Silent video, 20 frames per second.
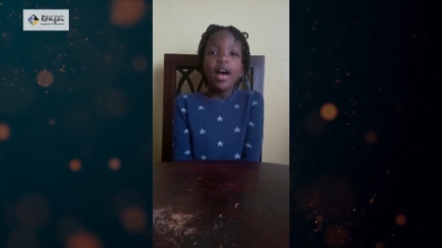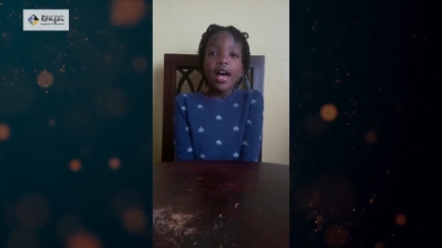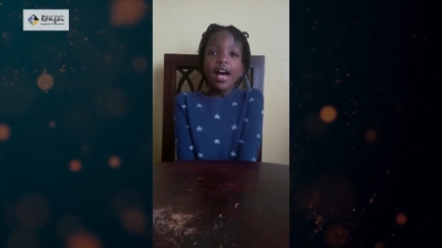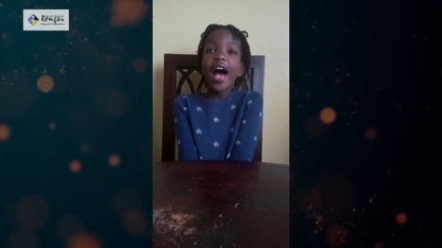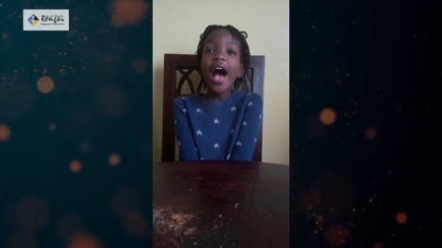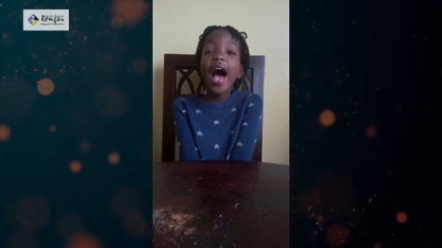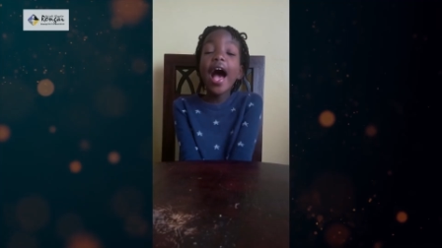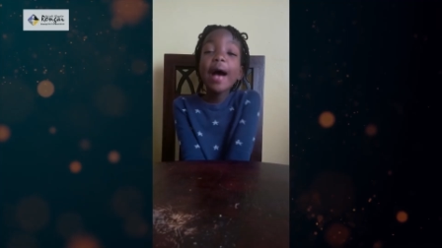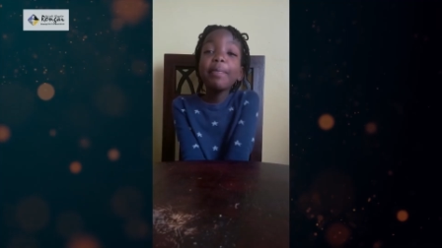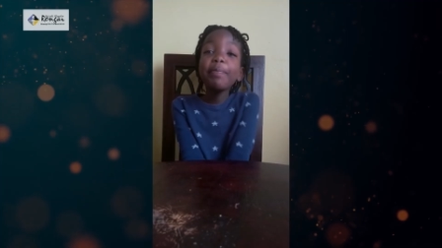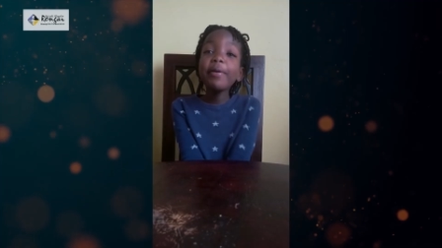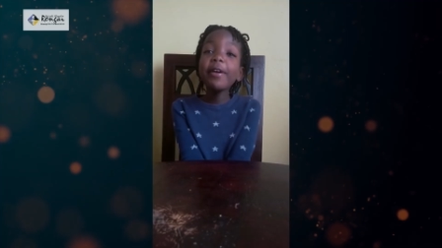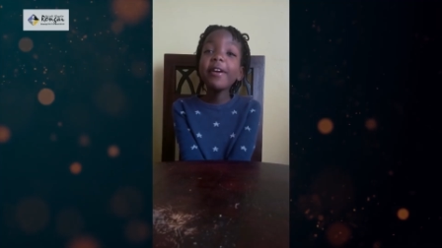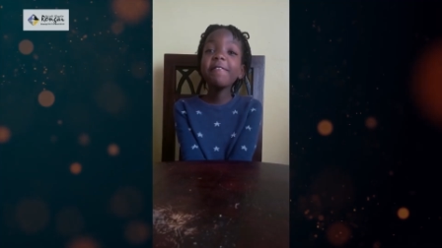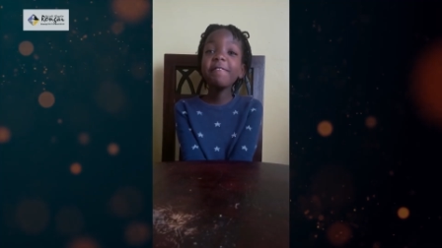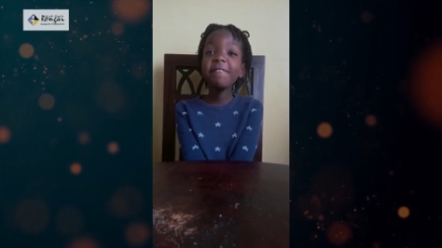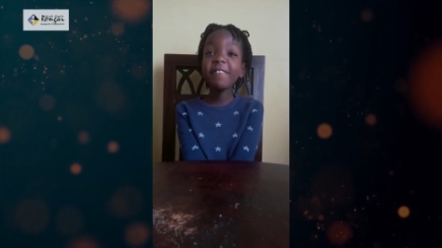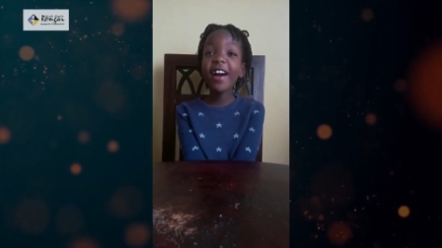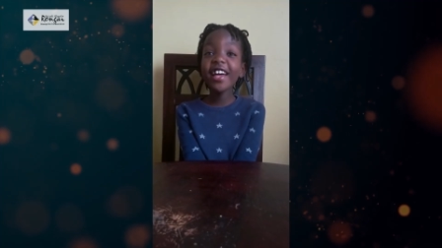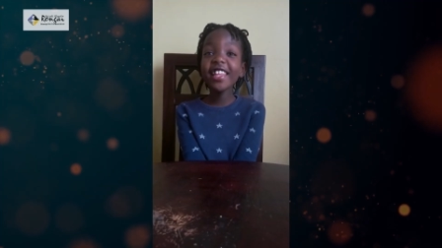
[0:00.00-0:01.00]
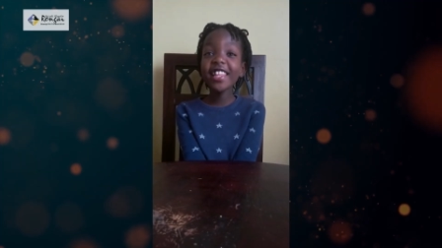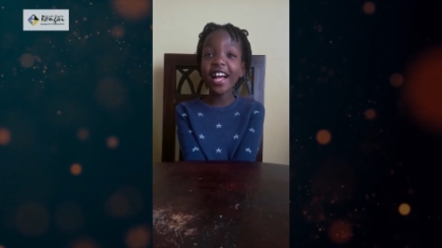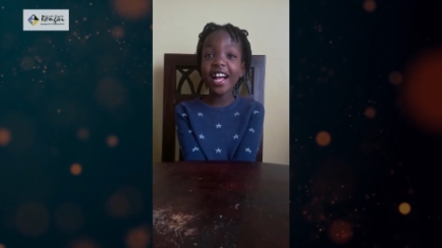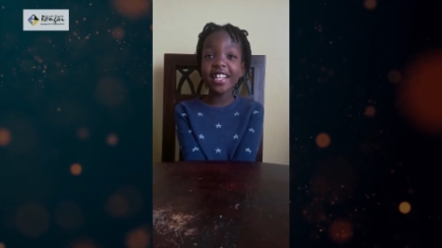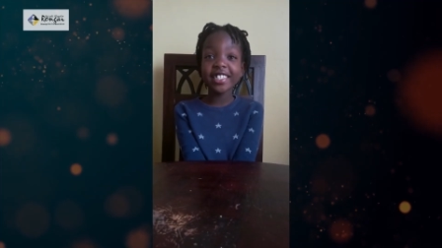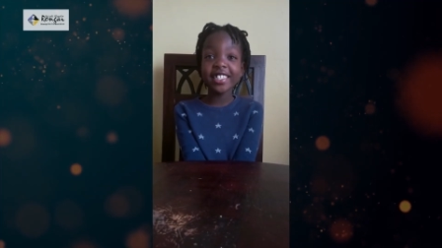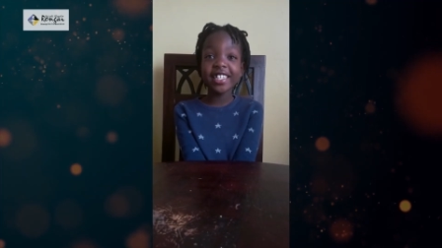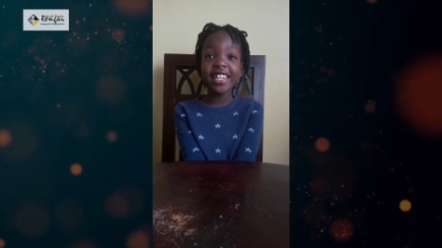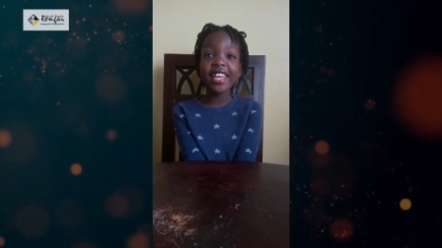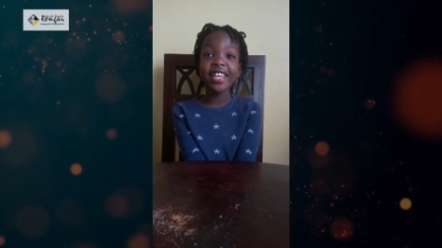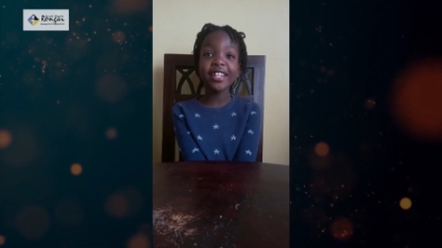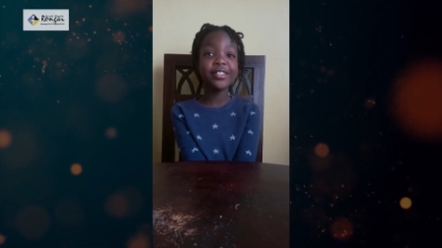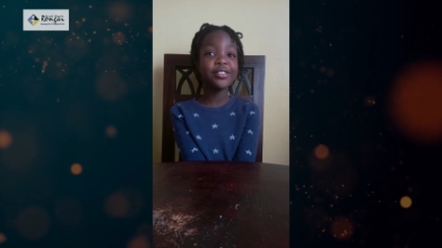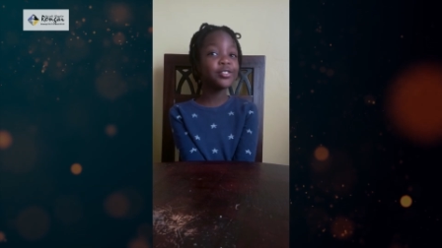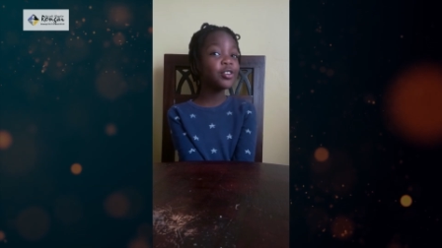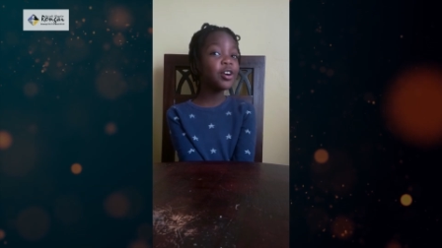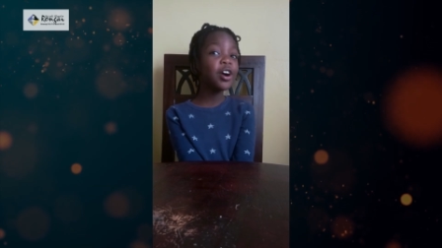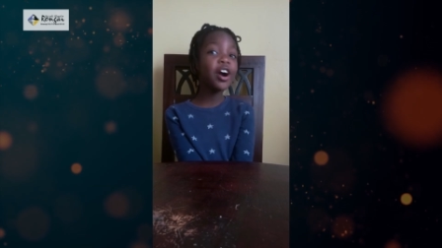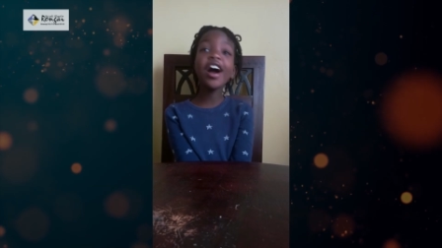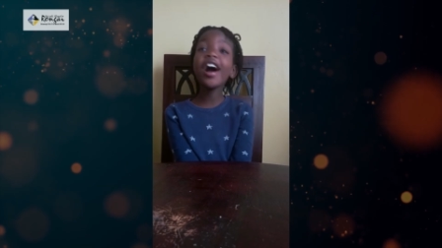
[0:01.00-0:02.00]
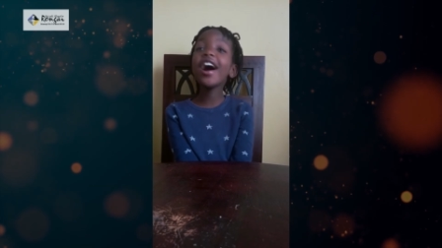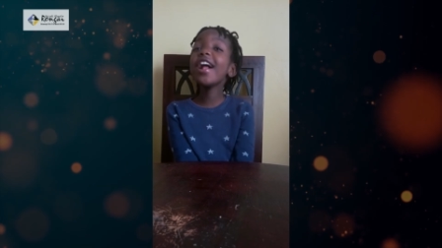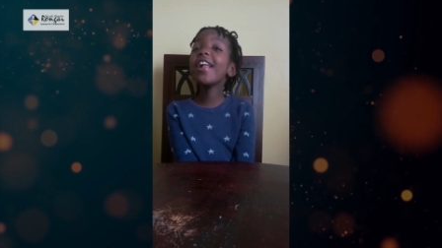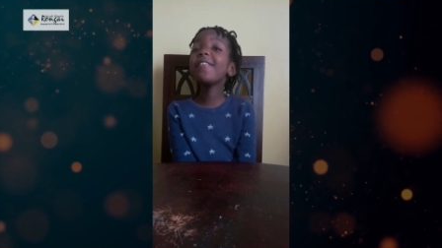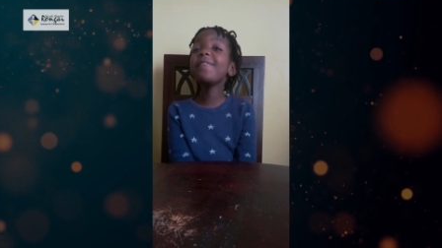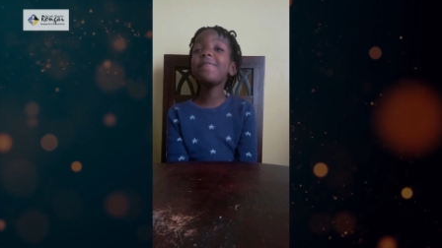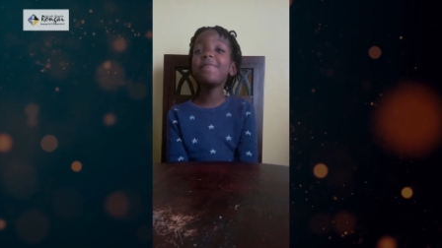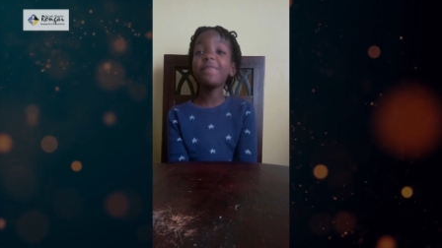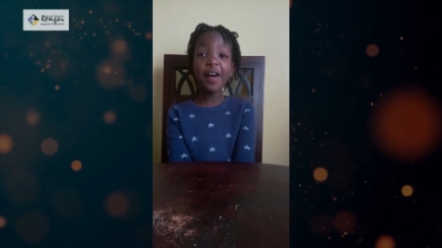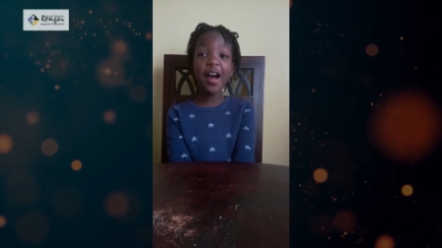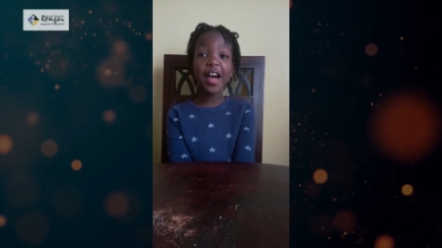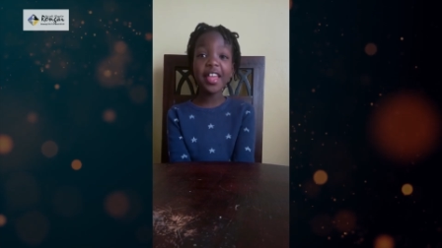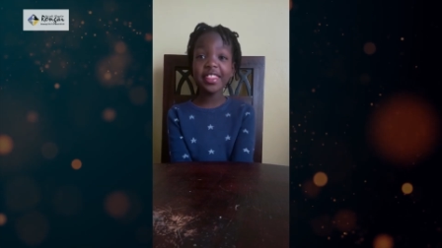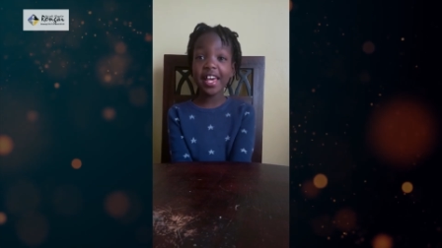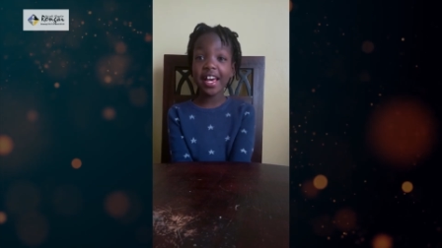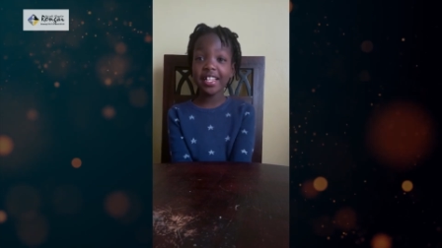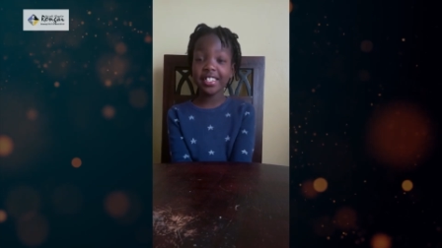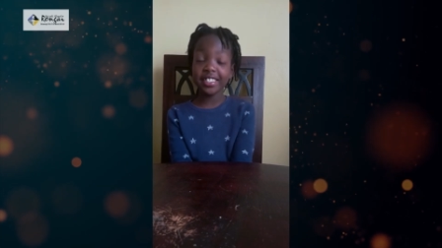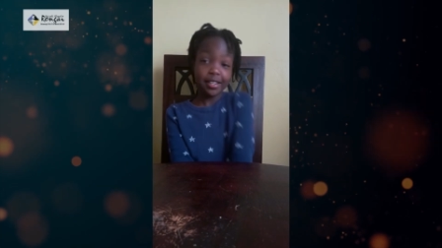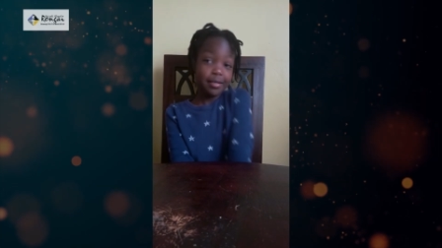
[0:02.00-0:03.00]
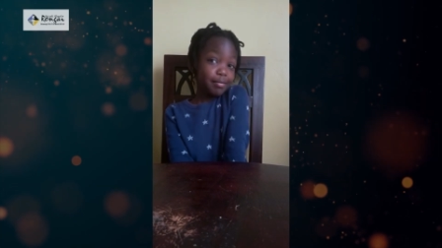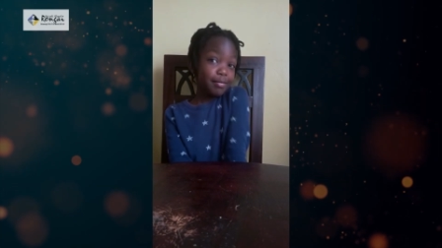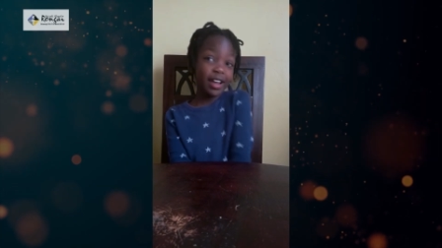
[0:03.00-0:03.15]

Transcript: Happy Father's Day to all fathers.